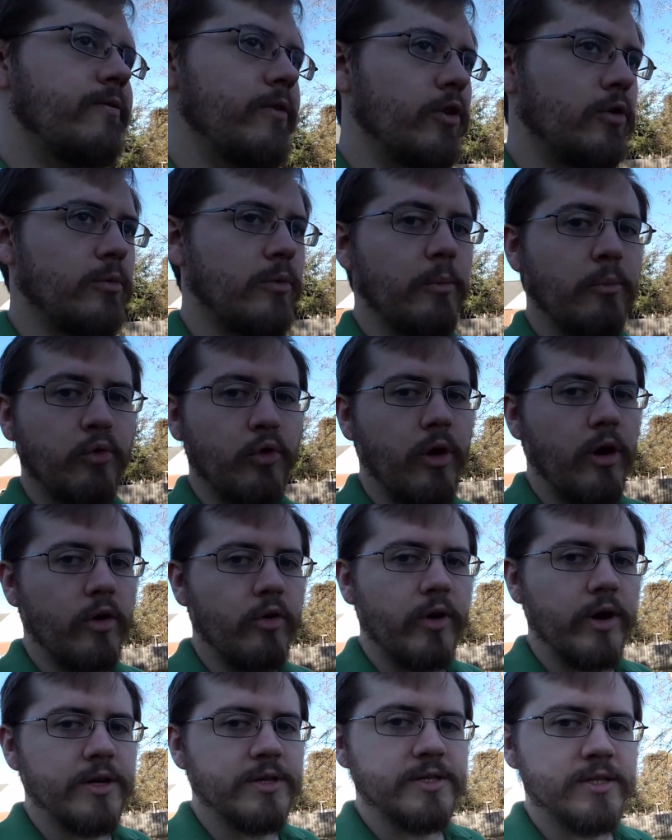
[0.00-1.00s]
film the
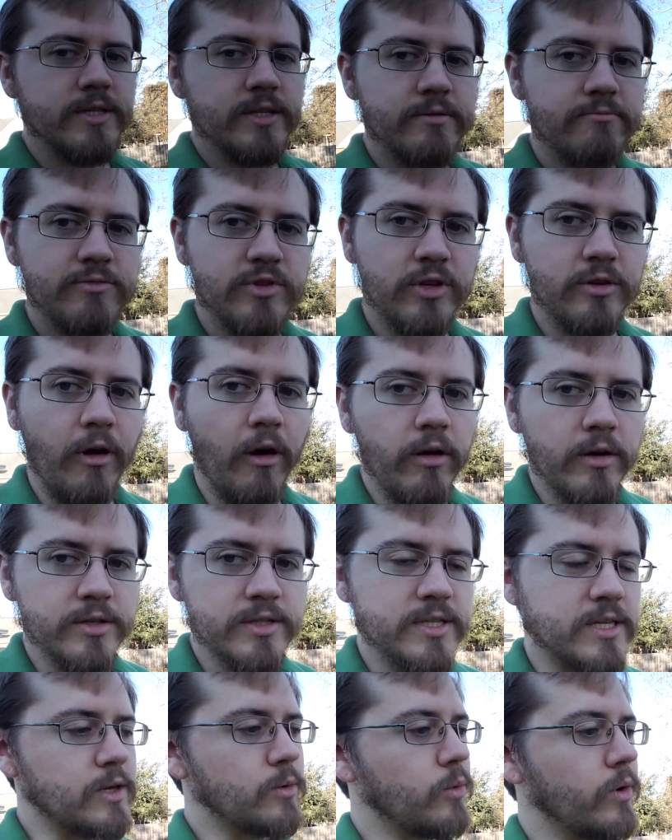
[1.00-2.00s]
progress so y'all can
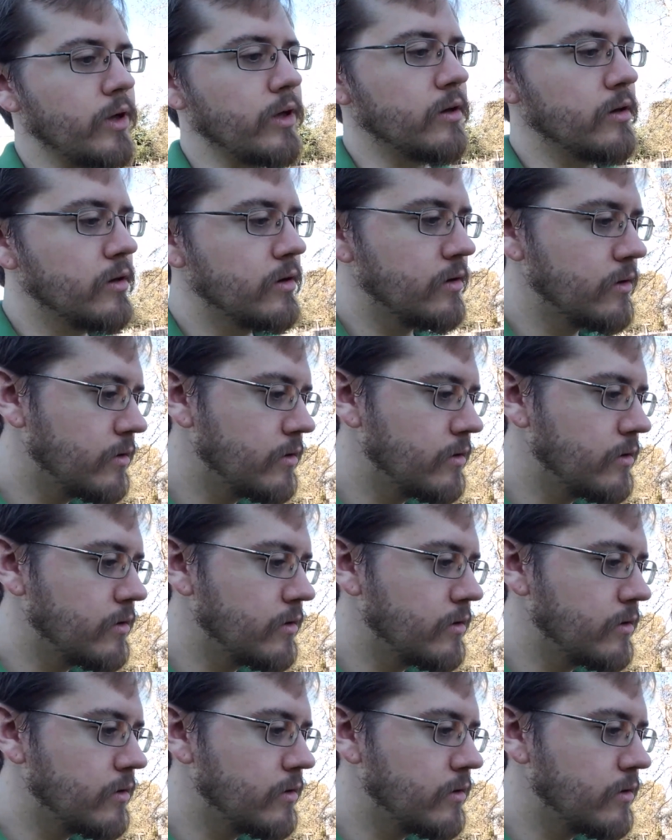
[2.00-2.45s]
see what